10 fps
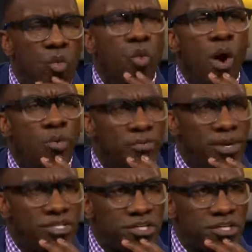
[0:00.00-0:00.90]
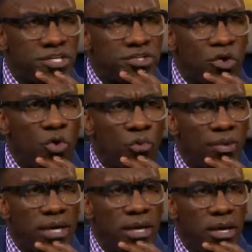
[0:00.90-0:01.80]
What would his assist total
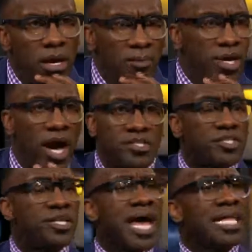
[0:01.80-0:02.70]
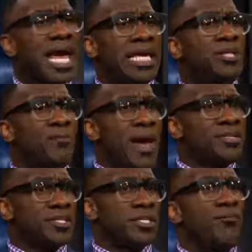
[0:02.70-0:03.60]
be? Because it's not like he's
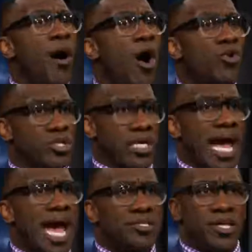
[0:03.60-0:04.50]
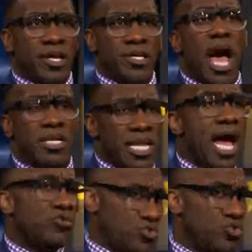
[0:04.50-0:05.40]
passing the ball to guys that are
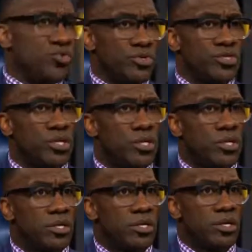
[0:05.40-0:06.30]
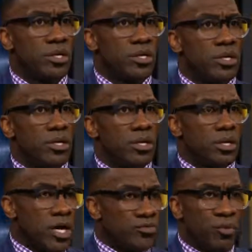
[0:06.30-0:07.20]
knockdown shooters.
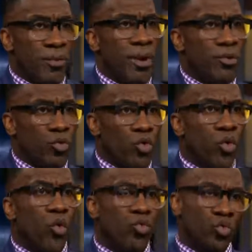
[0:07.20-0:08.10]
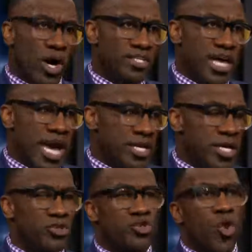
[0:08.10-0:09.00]
Because remember, Russ had a
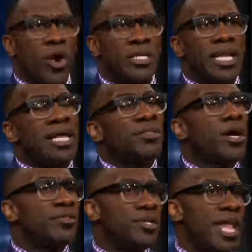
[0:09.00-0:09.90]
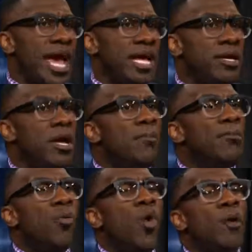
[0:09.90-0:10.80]
historic night the other night, but
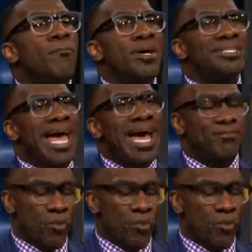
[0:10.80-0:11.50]
what must happen